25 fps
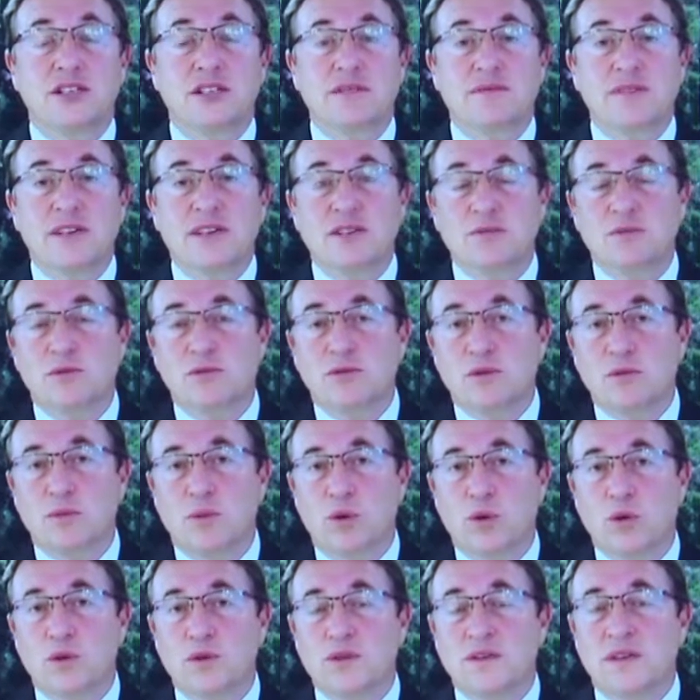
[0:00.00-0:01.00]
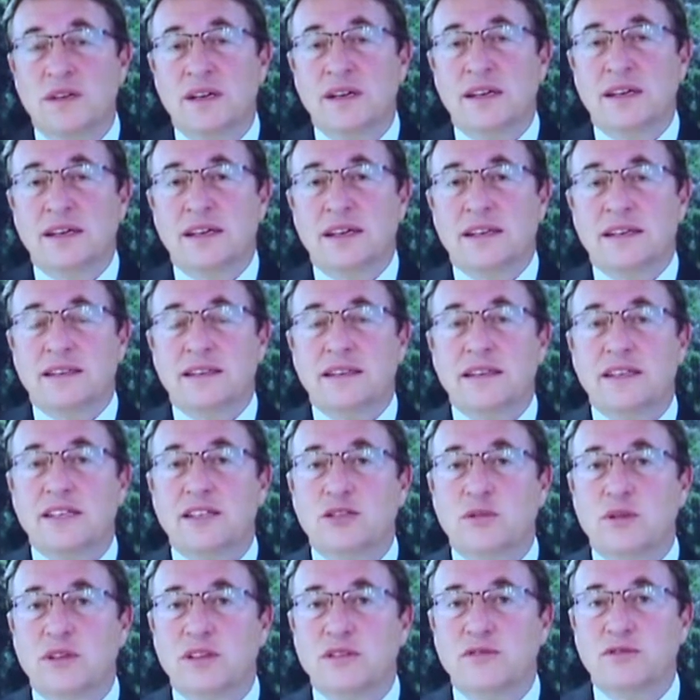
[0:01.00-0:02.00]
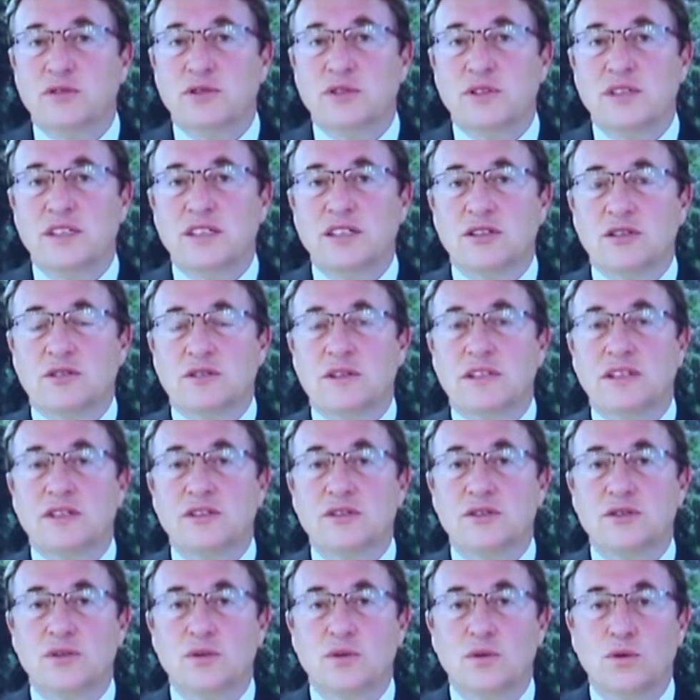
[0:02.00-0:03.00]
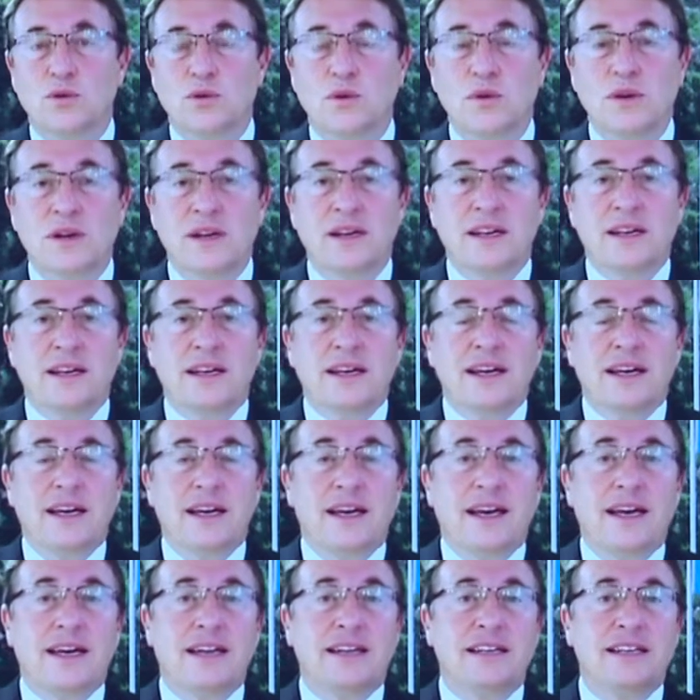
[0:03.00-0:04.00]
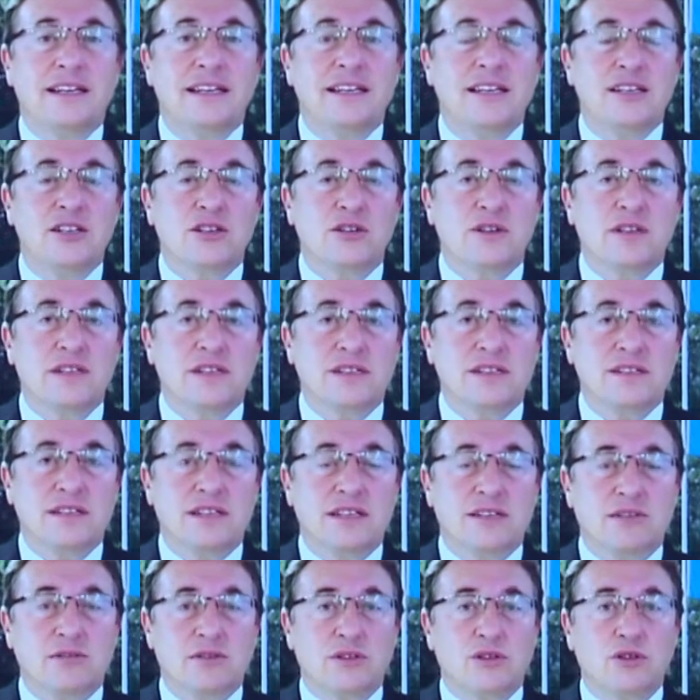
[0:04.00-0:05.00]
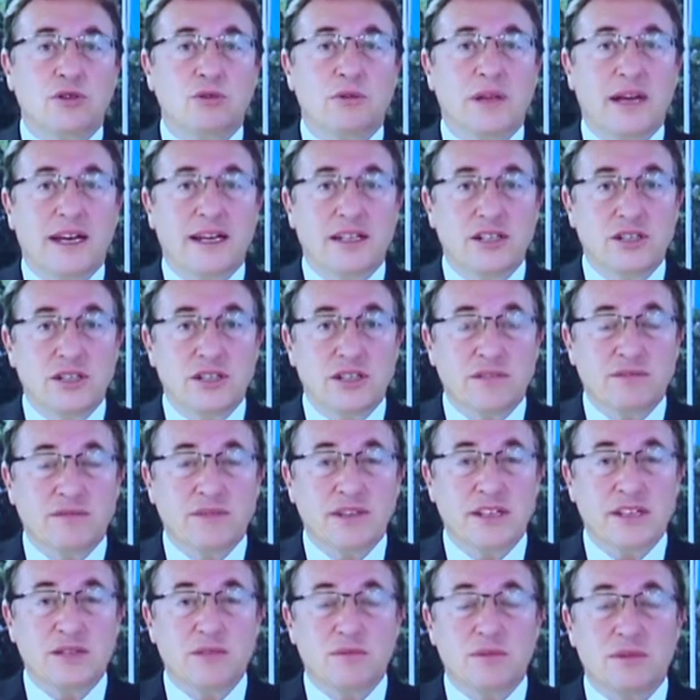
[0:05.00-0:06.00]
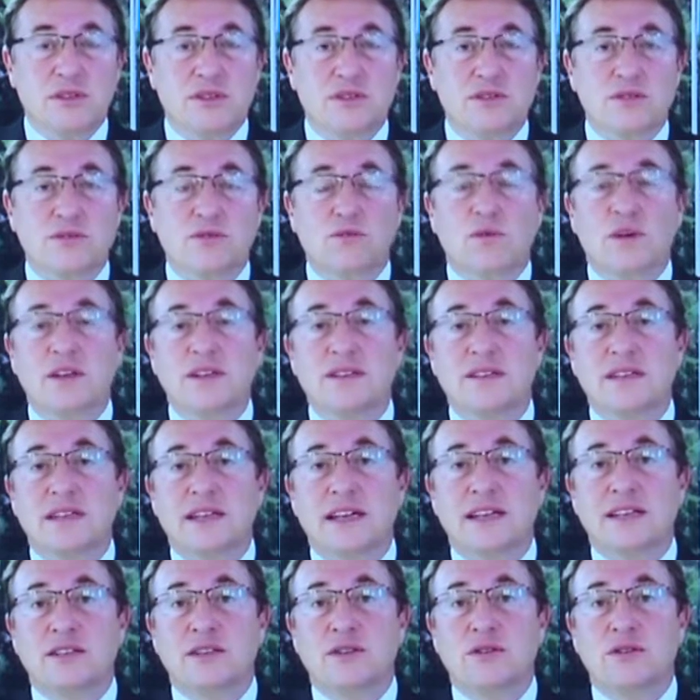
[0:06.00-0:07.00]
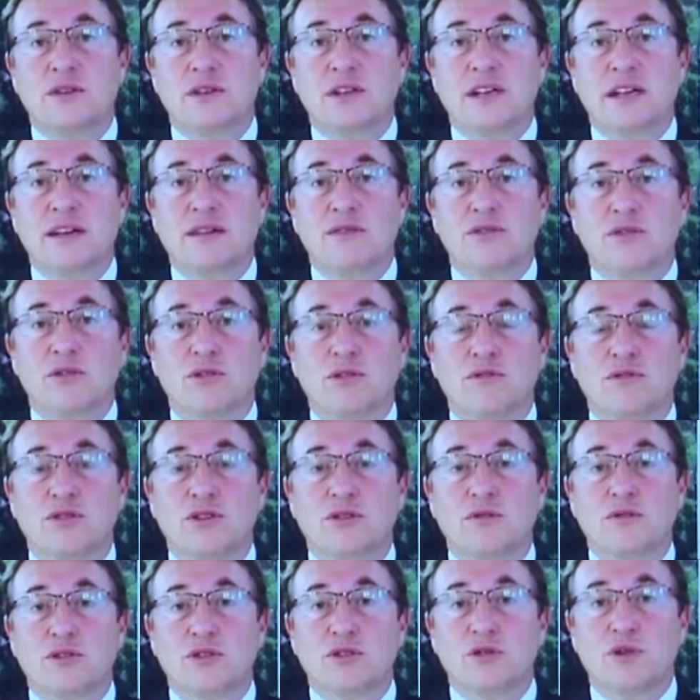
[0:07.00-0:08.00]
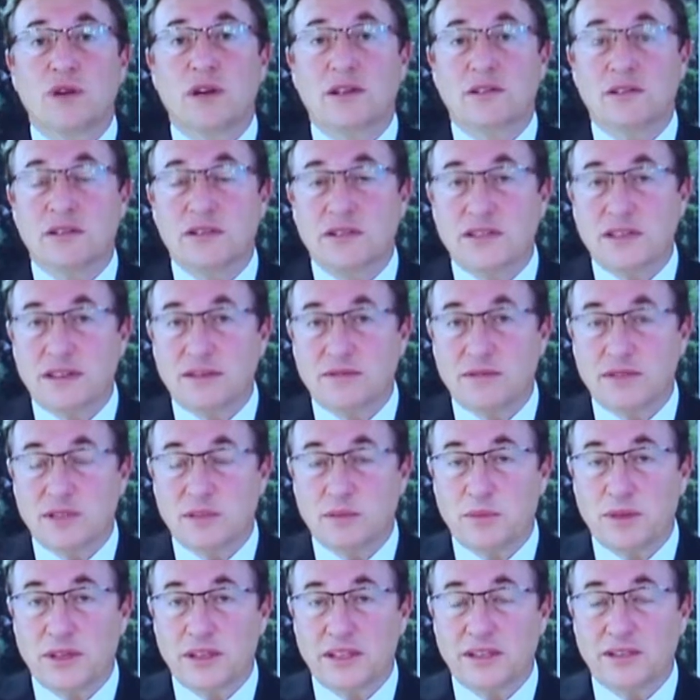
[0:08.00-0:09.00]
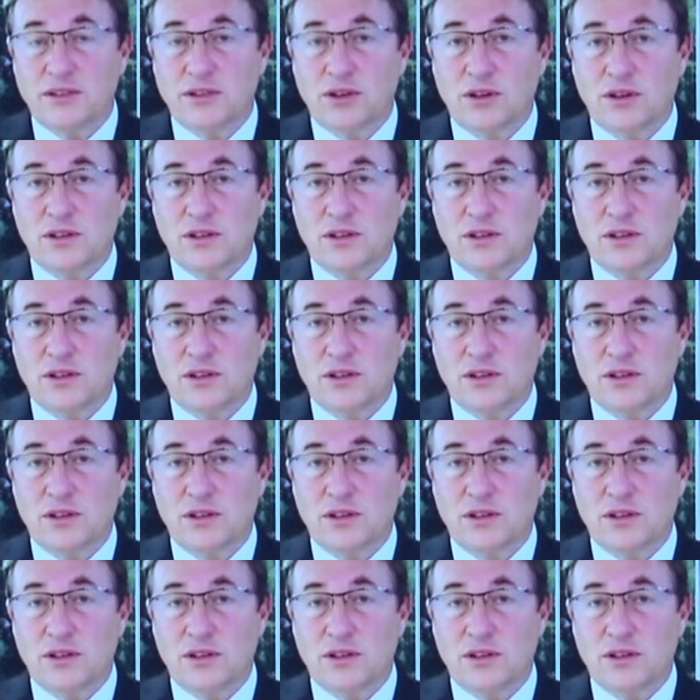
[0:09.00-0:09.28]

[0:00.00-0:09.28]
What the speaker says: investment reports, the year 2014 already saw an increase in renewable energy investments once again to the level of over $270 billion.